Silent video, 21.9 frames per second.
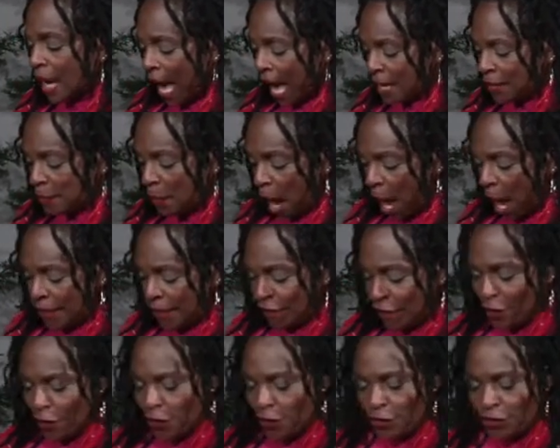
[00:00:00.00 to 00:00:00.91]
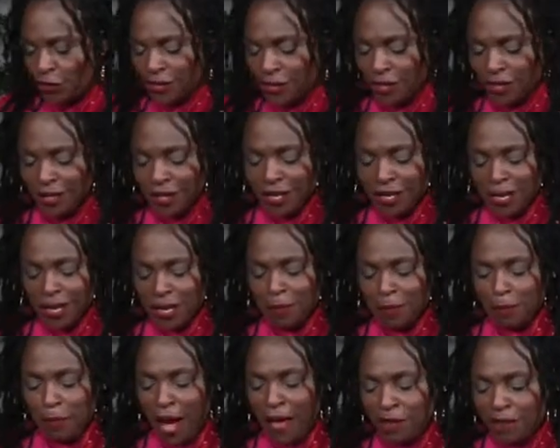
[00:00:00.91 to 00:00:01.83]
And my first
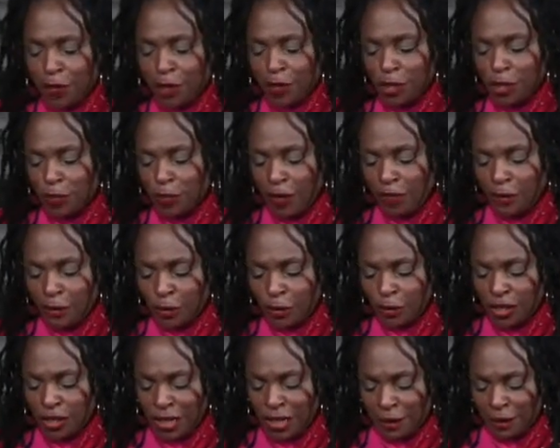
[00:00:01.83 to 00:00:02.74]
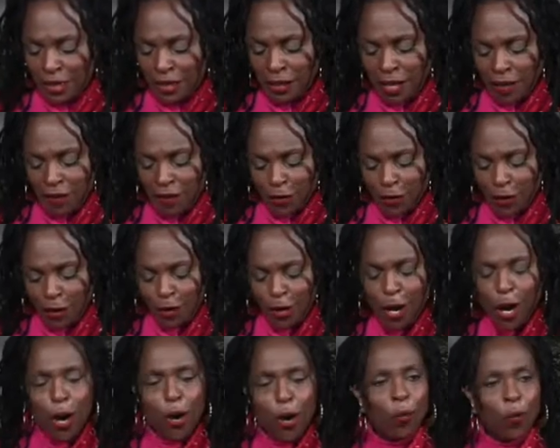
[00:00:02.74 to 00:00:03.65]
revolutionary lover
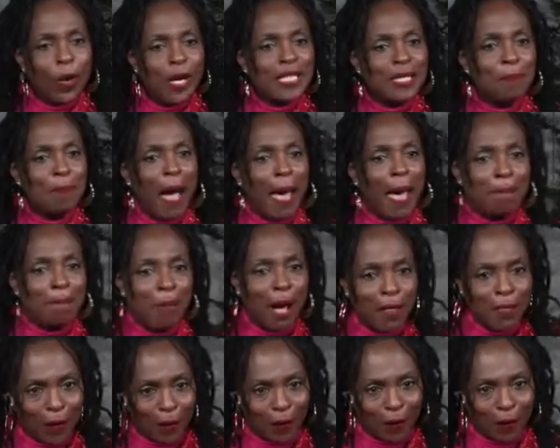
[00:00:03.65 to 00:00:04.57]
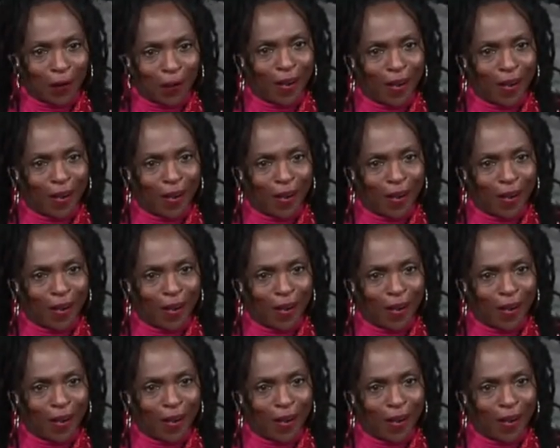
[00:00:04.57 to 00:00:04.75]
was my mother.